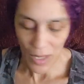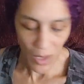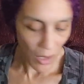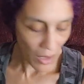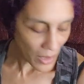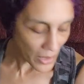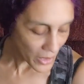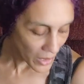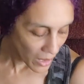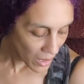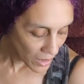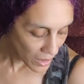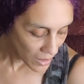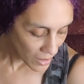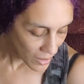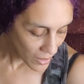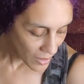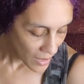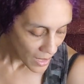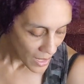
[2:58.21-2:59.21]
Heart
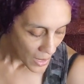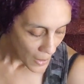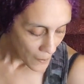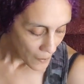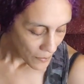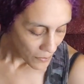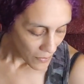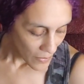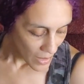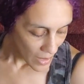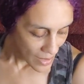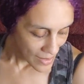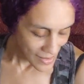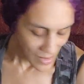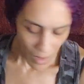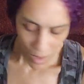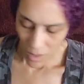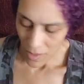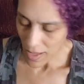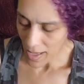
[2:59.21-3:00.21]
yarn is
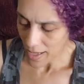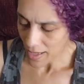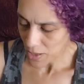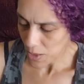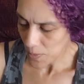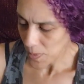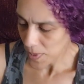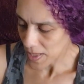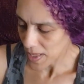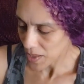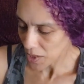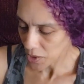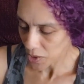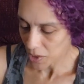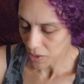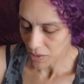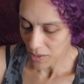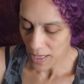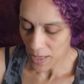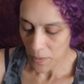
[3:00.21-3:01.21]
all 100%
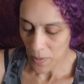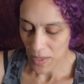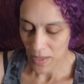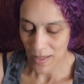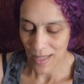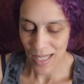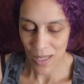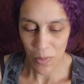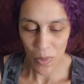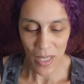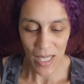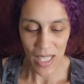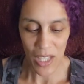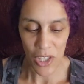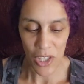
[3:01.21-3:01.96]
acrylic, but this one is